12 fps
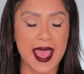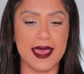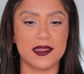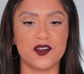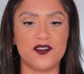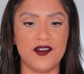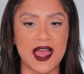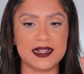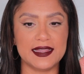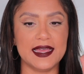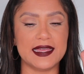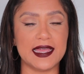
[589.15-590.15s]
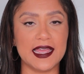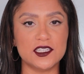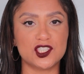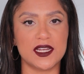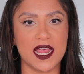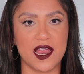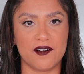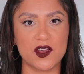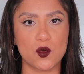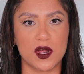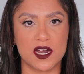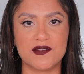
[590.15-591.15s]
and the fact that each and
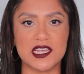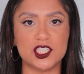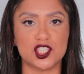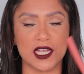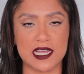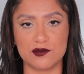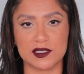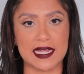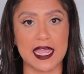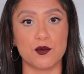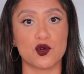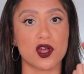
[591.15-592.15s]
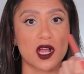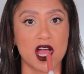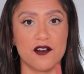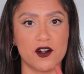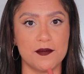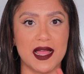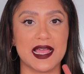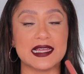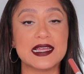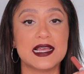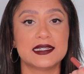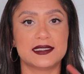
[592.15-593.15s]
every one of these shades was able to cover my